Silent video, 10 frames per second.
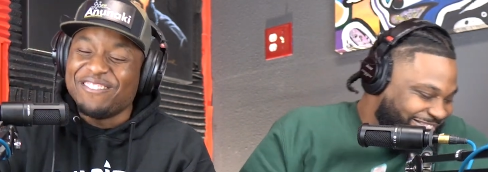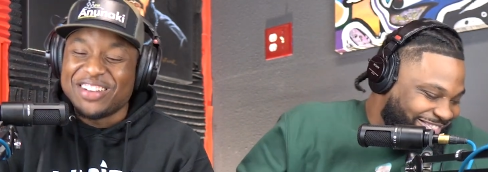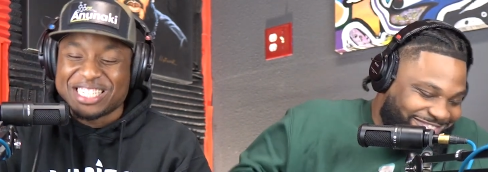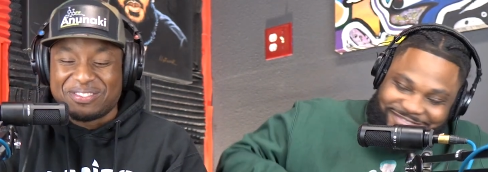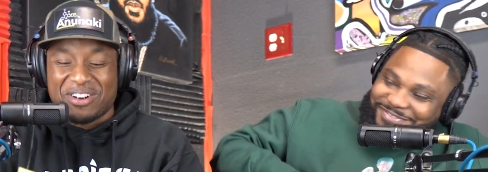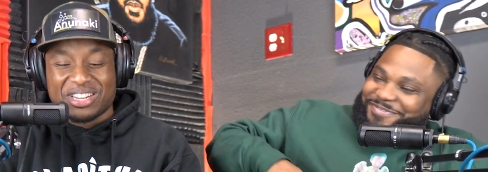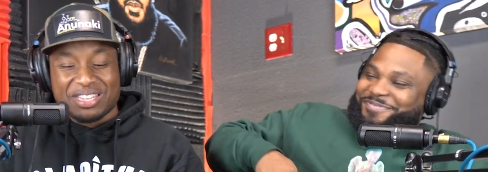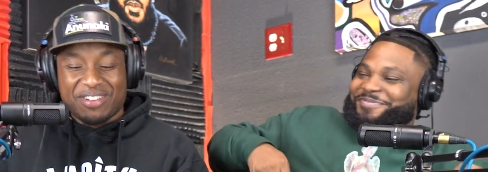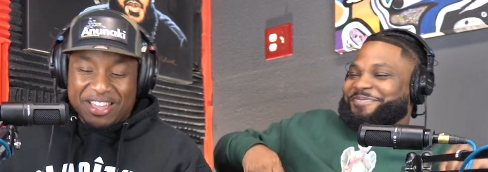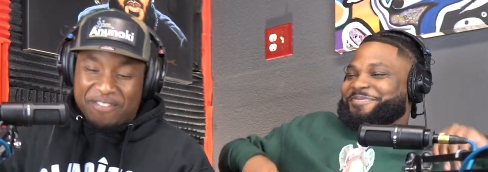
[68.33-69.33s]
Speaker 1: I messed the
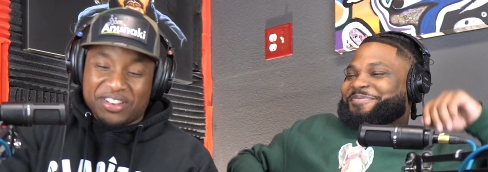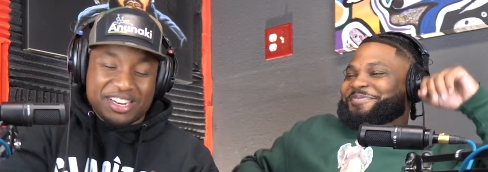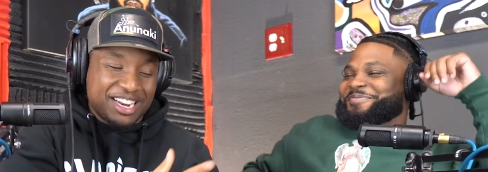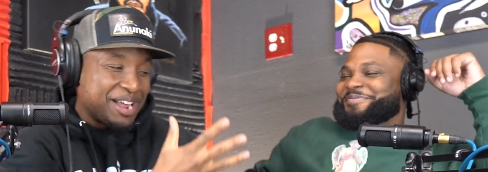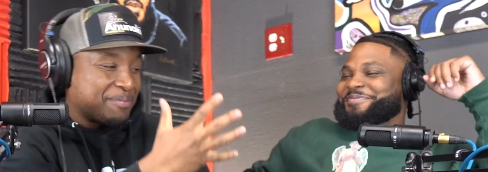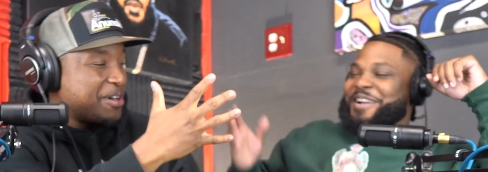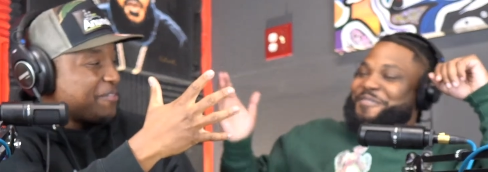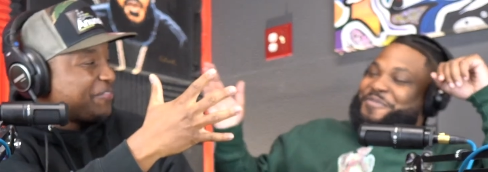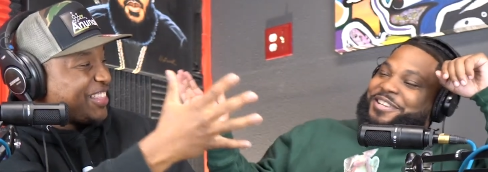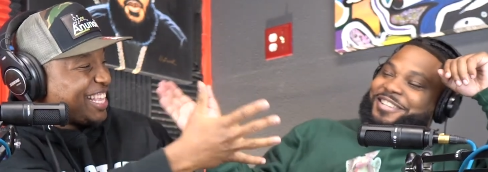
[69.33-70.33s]
words up. How you feeling today, bro?
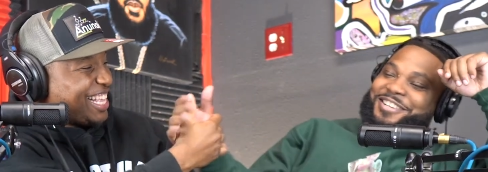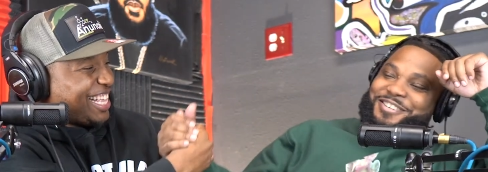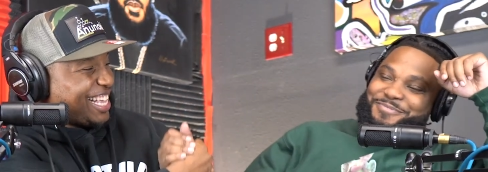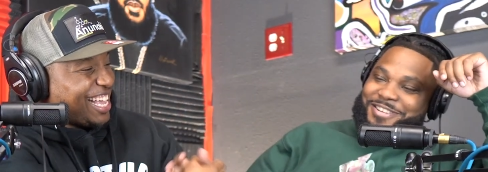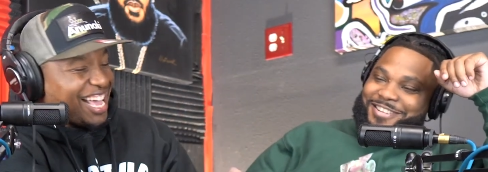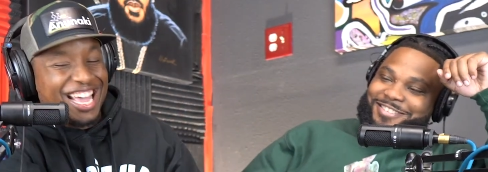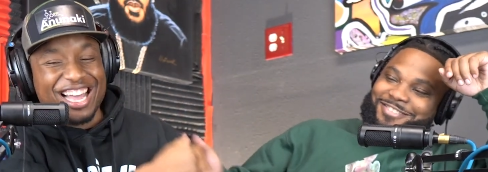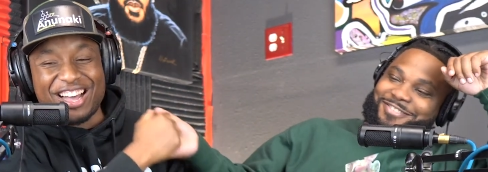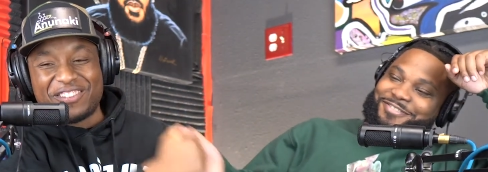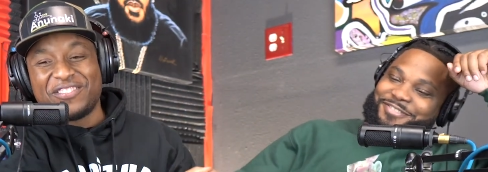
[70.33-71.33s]
I'm feeling good,
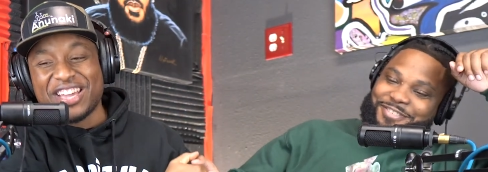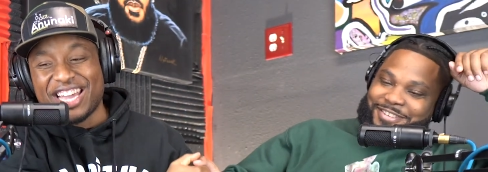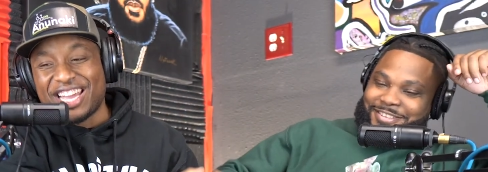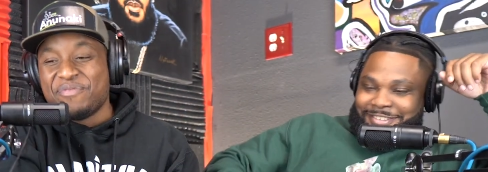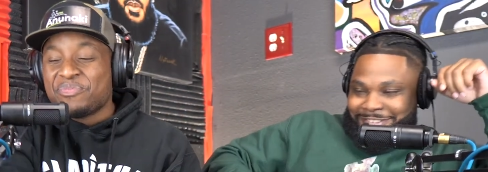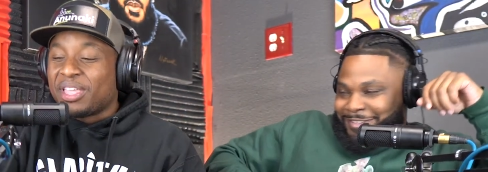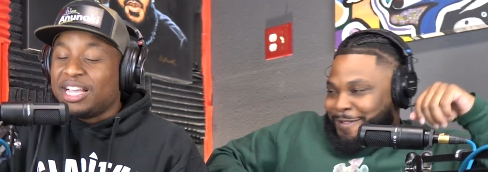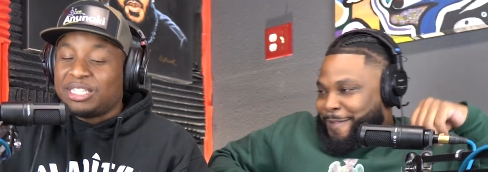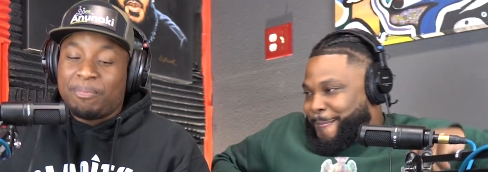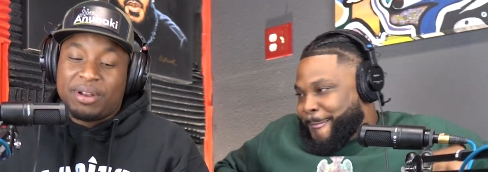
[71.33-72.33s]
man. Oh man,
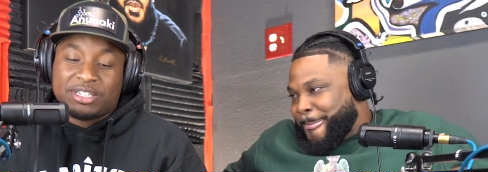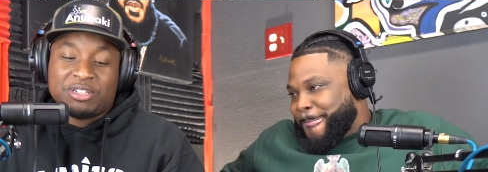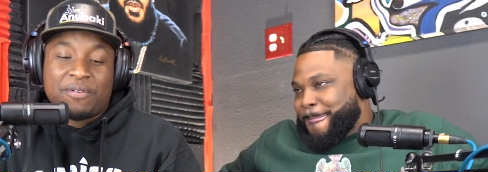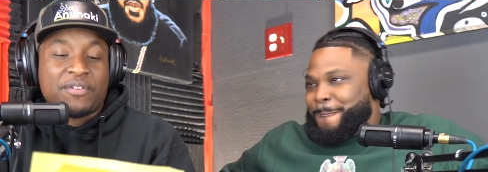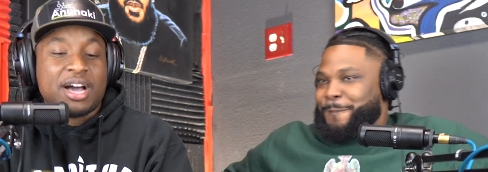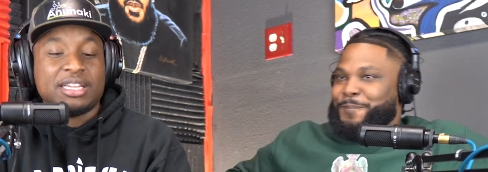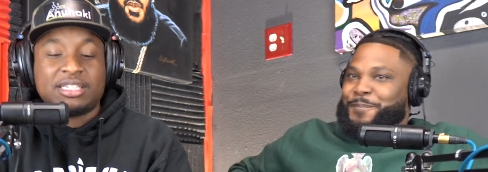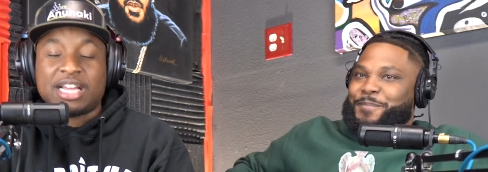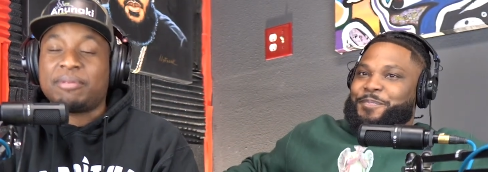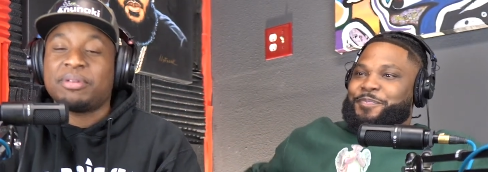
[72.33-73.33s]
it's a pleasure to finally
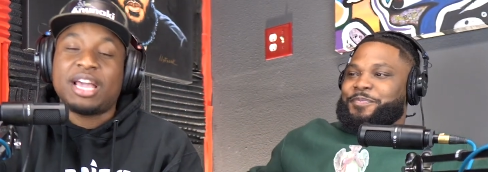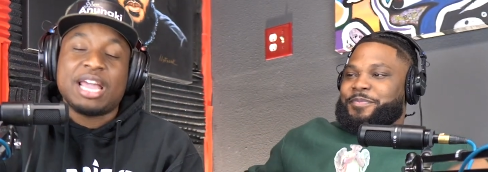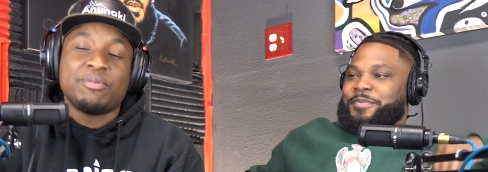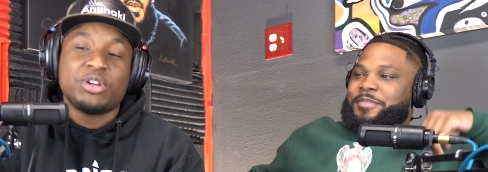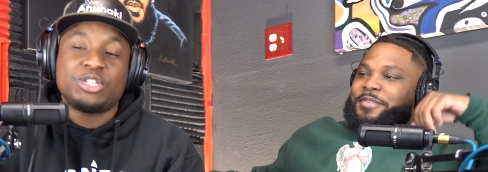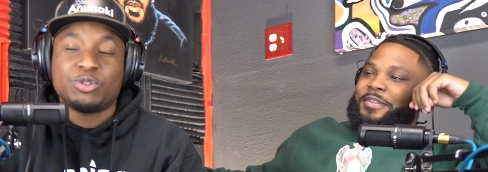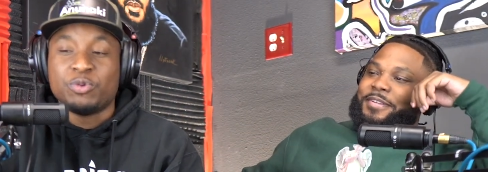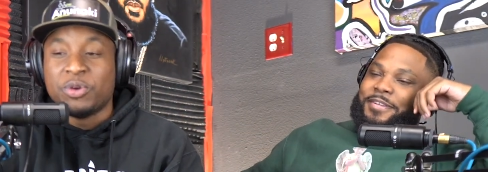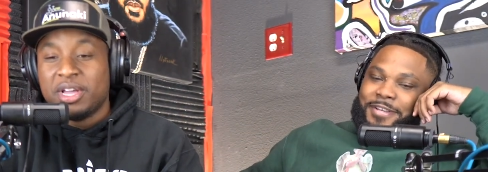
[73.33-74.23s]
chop game with you.